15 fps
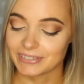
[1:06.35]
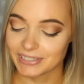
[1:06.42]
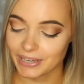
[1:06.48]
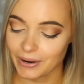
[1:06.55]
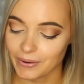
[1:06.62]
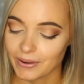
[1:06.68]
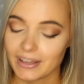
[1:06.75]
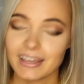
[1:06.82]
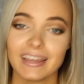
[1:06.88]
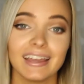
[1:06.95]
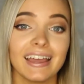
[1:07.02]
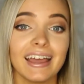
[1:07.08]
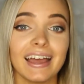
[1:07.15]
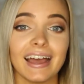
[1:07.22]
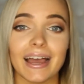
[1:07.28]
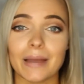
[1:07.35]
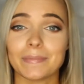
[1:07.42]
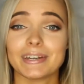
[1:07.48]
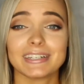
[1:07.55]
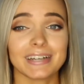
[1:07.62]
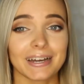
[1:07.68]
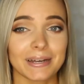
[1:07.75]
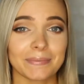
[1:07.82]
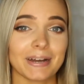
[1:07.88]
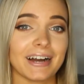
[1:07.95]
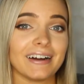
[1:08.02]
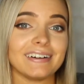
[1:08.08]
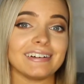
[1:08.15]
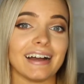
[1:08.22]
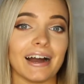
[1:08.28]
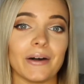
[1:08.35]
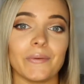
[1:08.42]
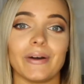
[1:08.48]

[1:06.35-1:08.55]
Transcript: So I'm going to talk about how